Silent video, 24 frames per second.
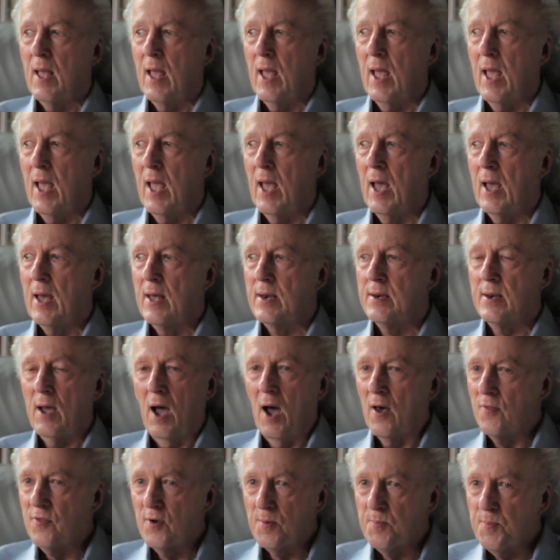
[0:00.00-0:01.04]
And
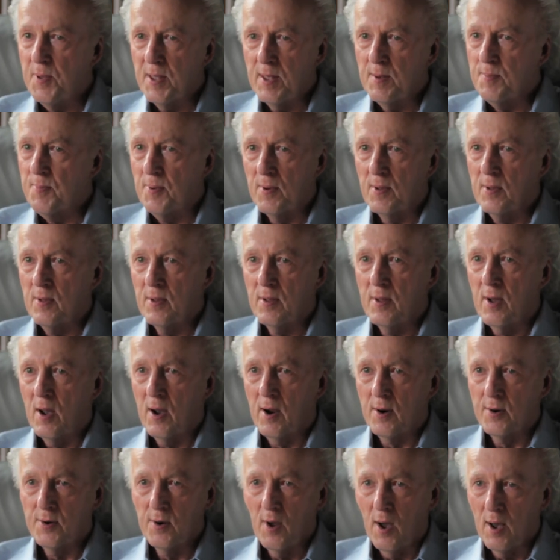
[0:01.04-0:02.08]
other people
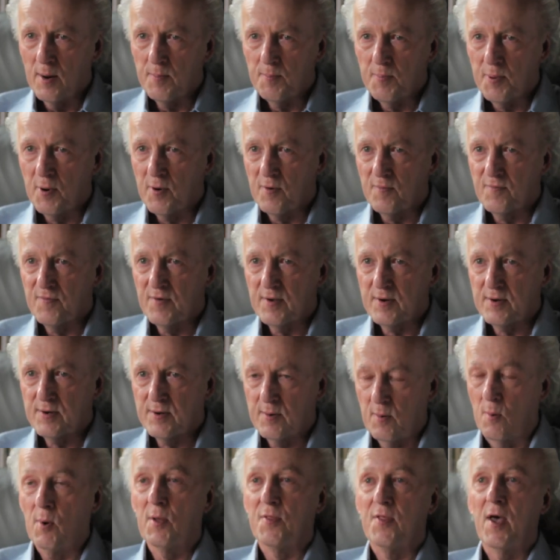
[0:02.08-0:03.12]
are not perfect.
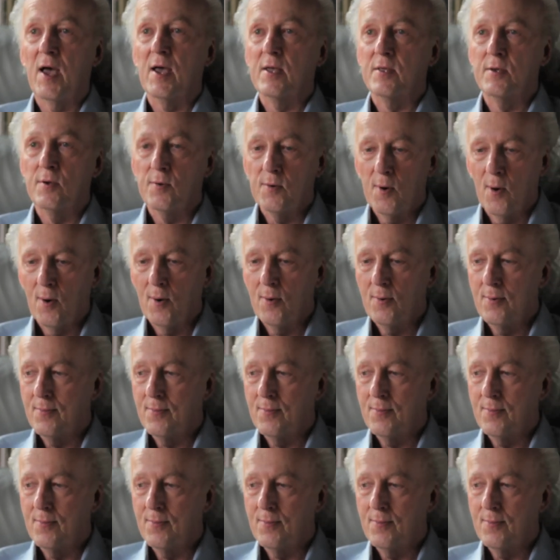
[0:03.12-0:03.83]
Well, that you know,